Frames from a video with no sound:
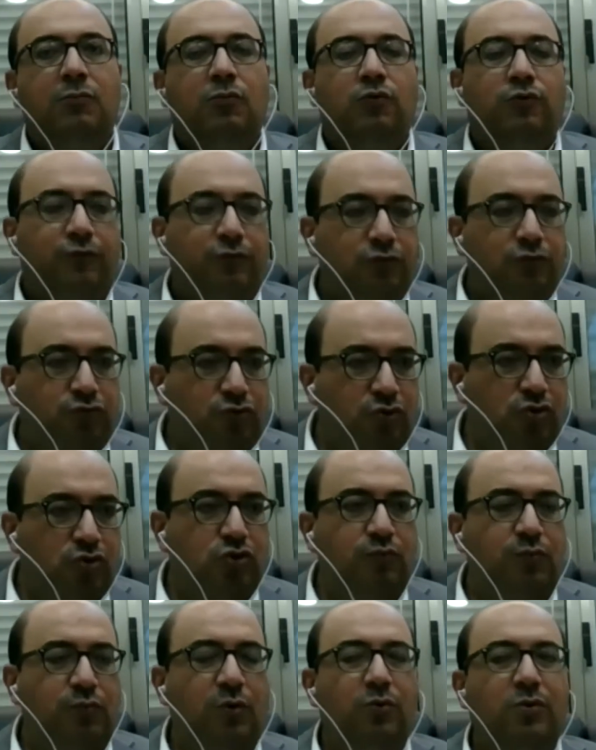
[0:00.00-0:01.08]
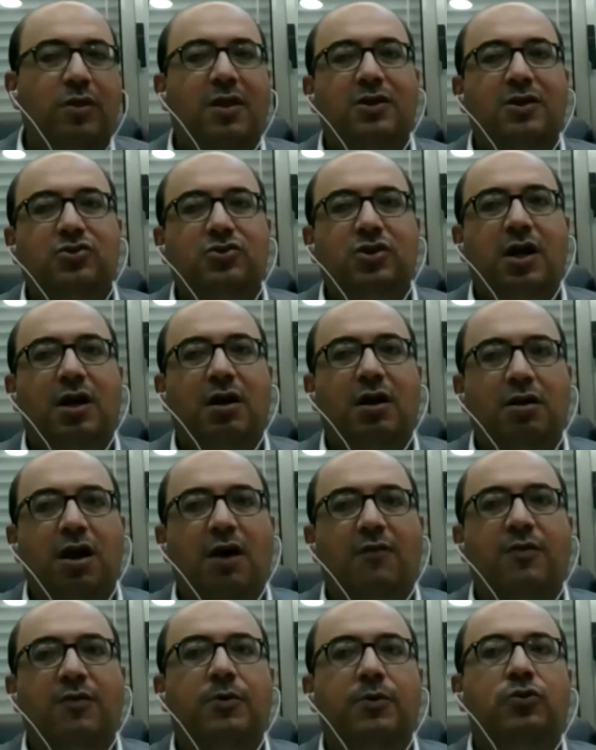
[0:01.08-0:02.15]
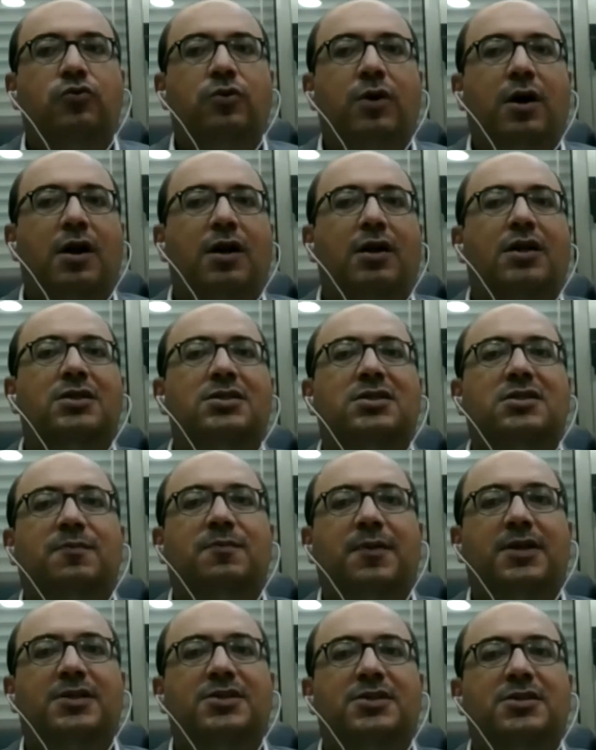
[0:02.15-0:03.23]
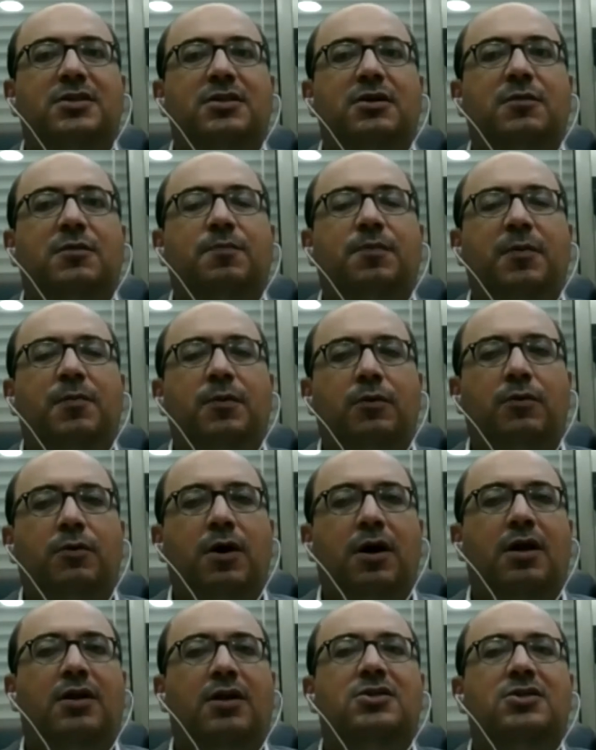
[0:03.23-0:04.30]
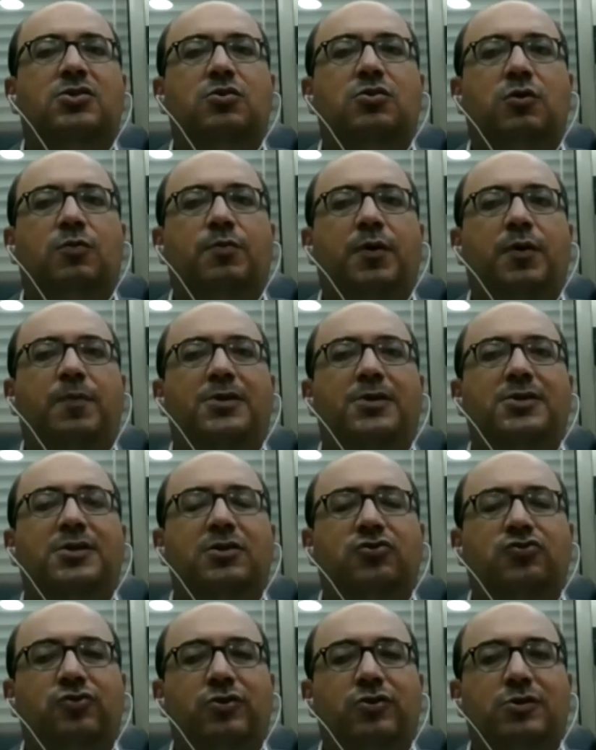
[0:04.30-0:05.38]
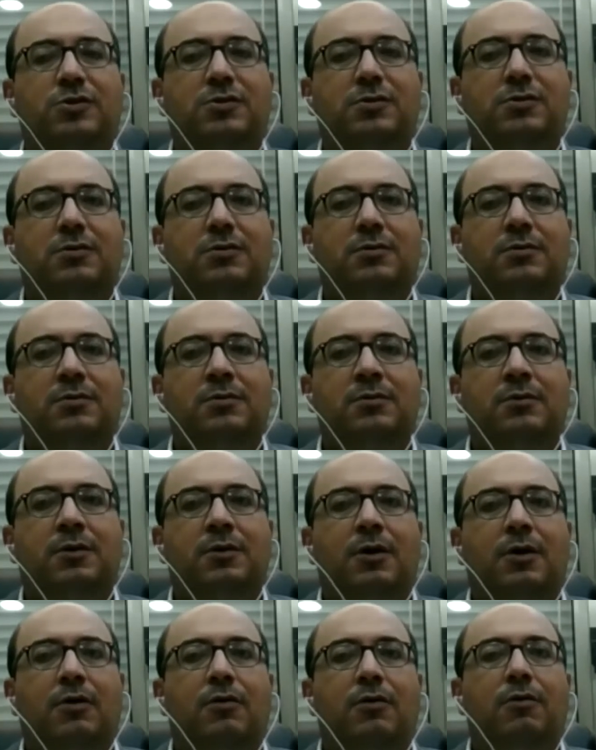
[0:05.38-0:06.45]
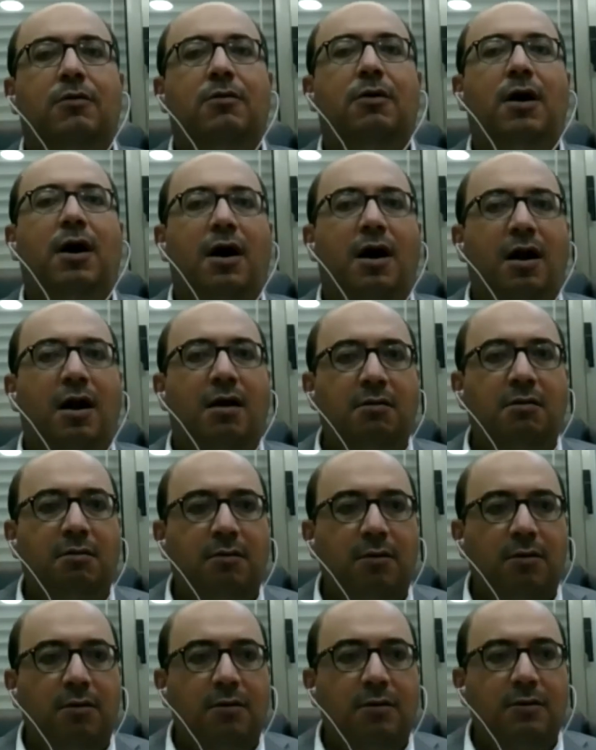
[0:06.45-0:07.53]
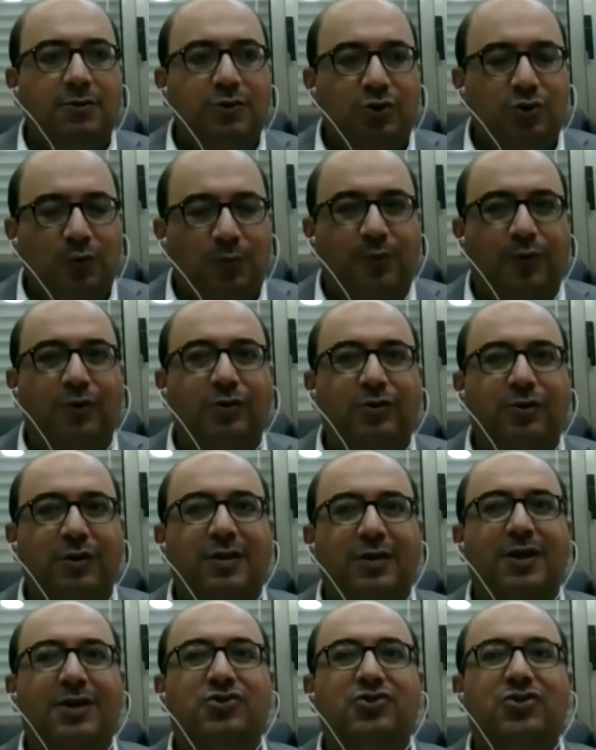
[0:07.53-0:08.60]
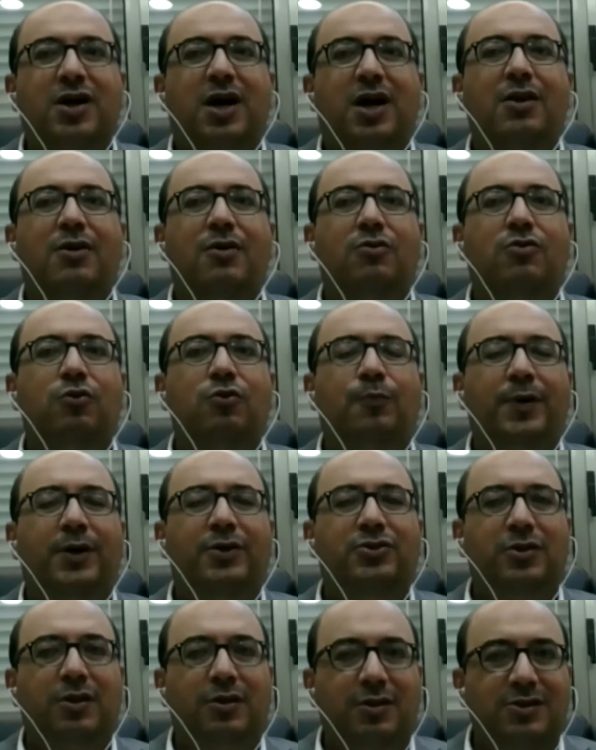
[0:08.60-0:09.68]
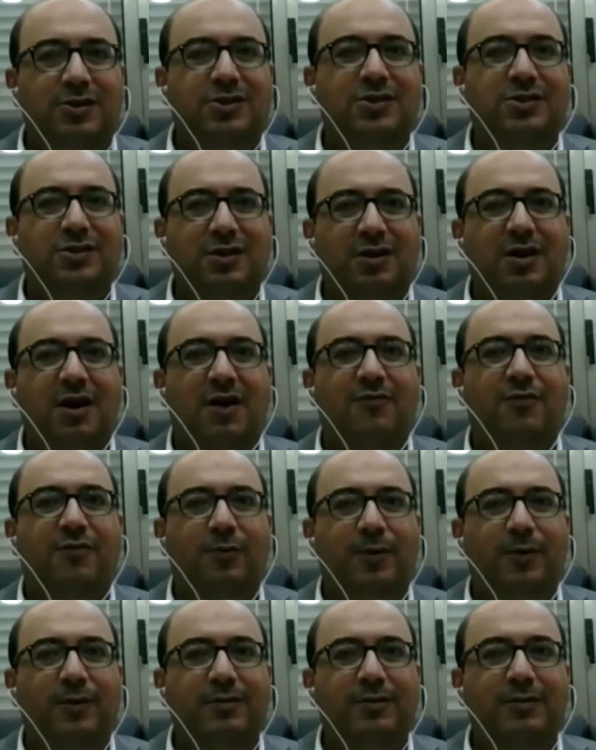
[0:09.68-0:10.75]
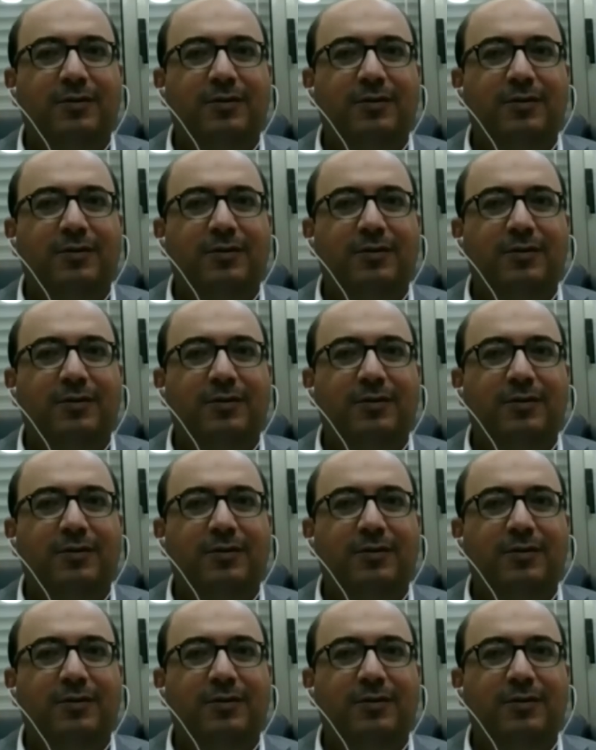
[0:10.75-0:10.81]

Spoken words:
you choose to be with the Israeli government, you are against the Palestinian people. You are against your people's interest. You are supporting the Israeli occupation. This is the government